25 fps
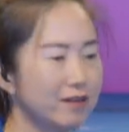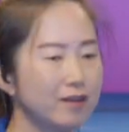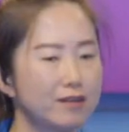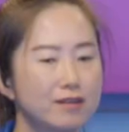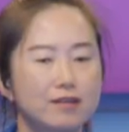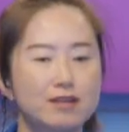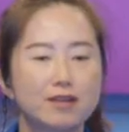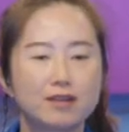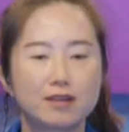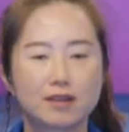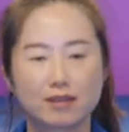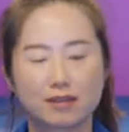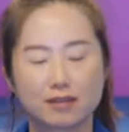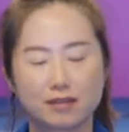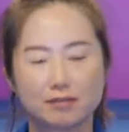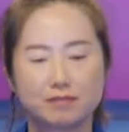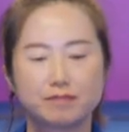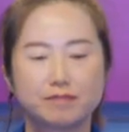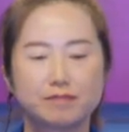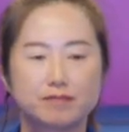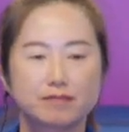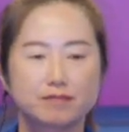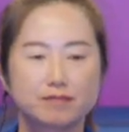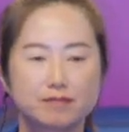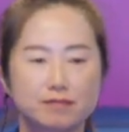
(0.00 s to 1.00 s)
towards the
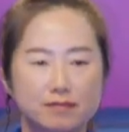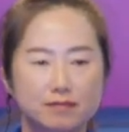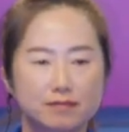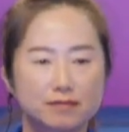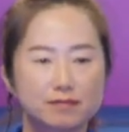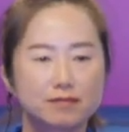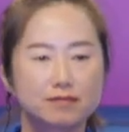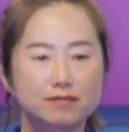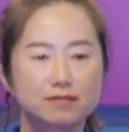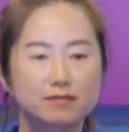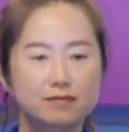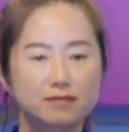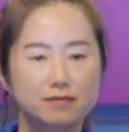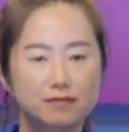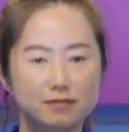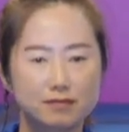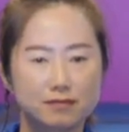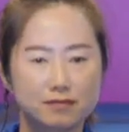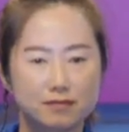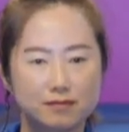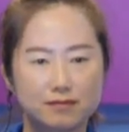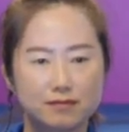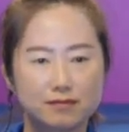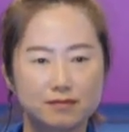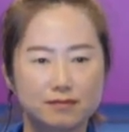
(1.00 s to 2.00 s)
ground more
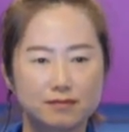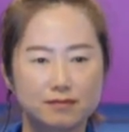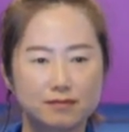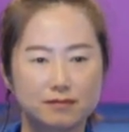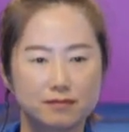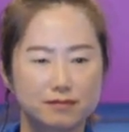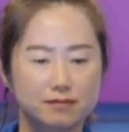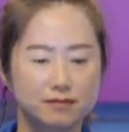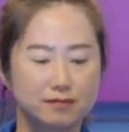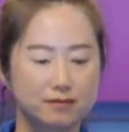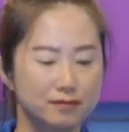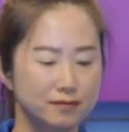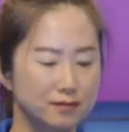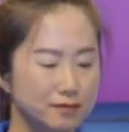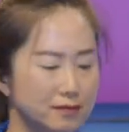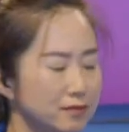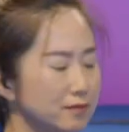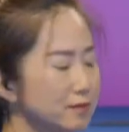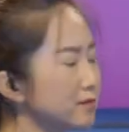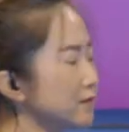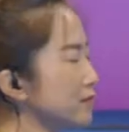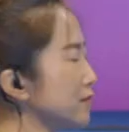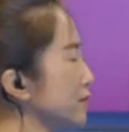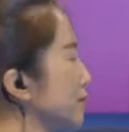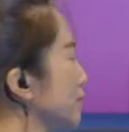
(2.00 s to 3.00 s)
um, and that